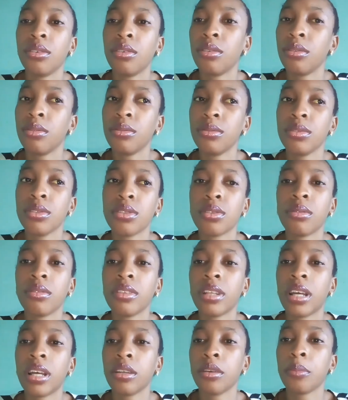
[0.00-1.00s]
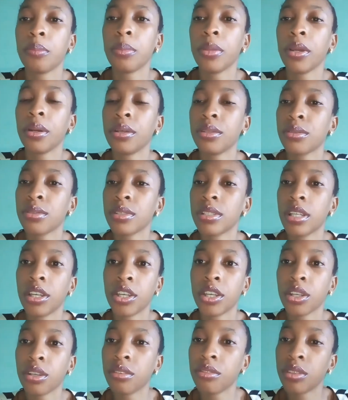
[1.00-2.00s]
so that your parents will take care of
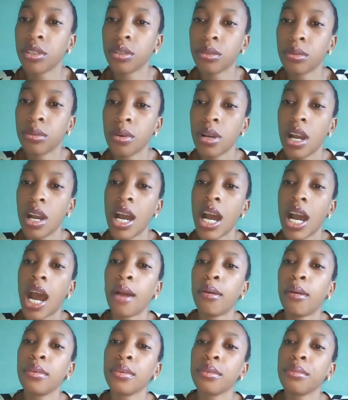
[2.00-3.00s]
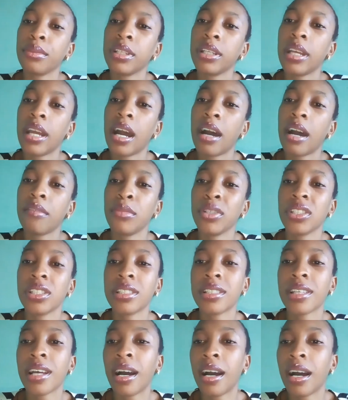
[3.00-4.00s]
you. I wouldn't really have much
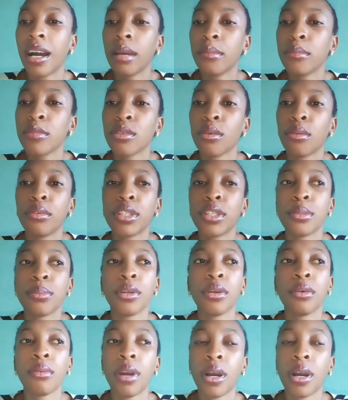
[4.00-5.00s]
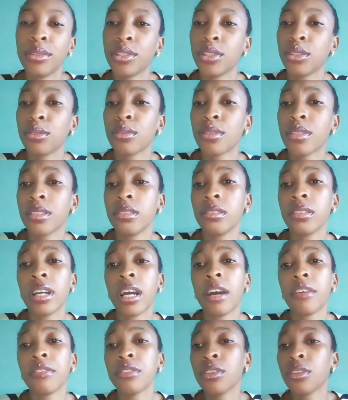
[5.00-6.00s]
time to always be around you to look after
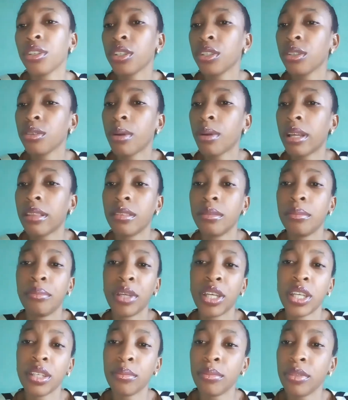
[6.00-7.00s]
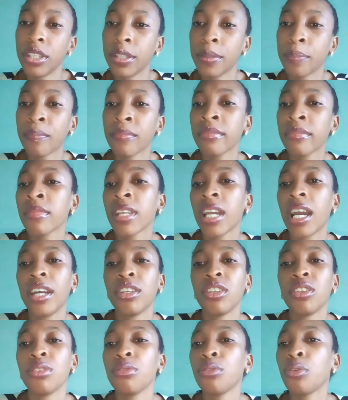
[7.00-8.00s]
you and the baby. And you
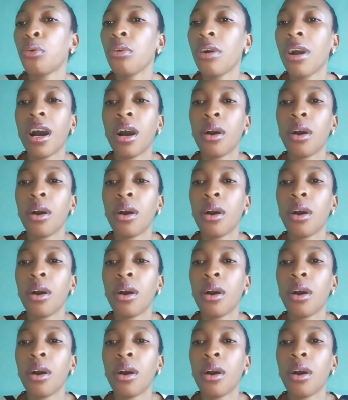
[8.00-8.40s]
know how we